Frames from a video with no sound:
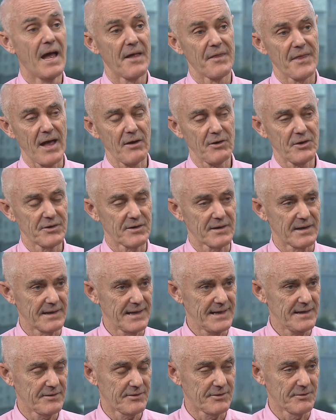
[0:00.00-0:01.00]
That could
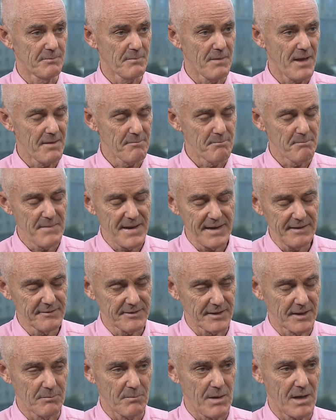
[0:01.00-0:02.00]
lead to an
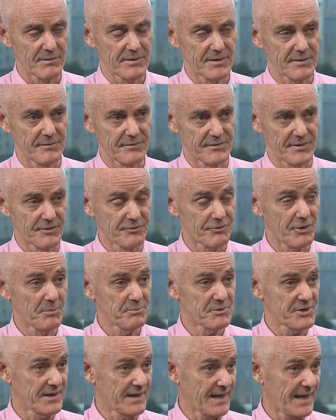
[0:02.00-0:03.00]
amazing amount of
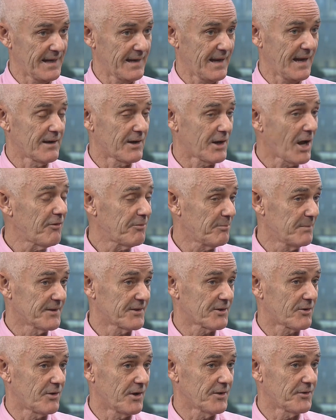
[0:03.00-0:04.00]
disruption in governments
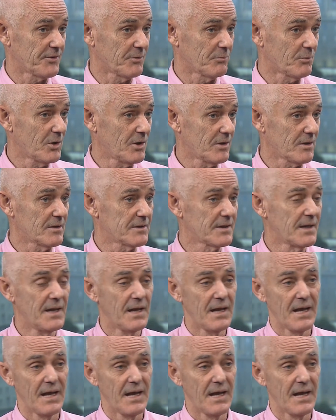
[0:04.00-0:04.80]
across the world,